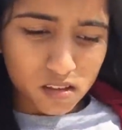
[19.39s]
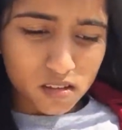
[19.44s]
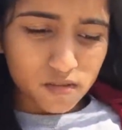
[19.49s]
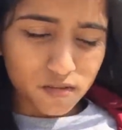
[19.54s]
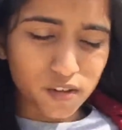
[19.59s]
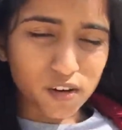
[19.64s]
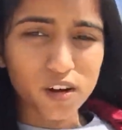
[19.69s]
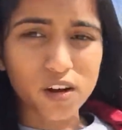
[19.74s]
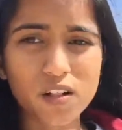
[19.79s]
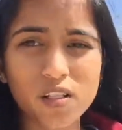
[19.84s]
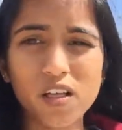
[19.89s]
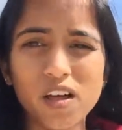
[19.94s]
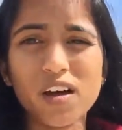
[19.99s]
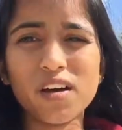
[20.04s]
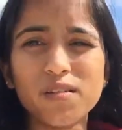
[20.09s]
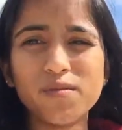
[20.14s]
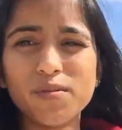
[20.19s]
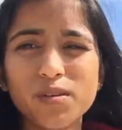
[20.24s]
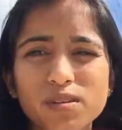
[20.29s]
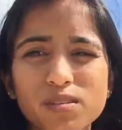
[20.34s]
for a
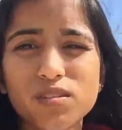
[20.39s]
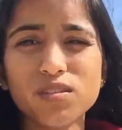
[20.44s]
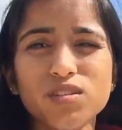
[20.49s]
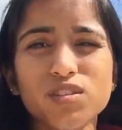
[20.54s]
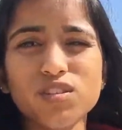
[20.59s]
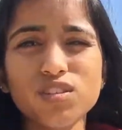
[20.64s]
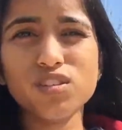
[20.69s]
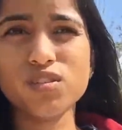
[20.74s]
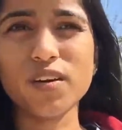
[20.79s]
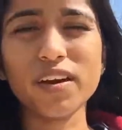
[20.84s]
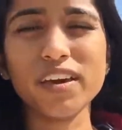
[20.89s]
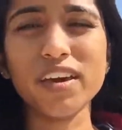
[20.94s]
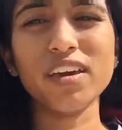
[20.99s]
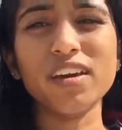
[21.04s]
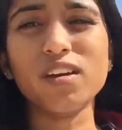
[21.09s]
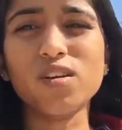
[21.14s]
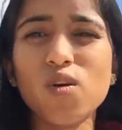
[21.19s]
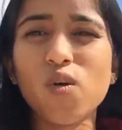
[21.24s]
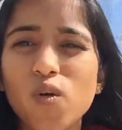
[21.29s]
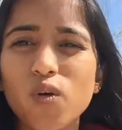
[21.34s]
club so I can
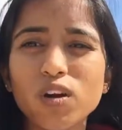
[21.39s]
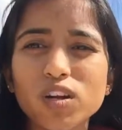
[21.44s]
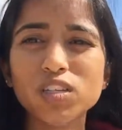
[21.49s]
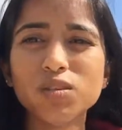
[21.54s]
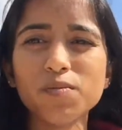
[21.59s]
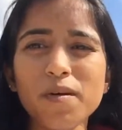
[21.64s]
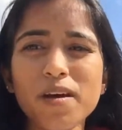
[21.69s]
get cords.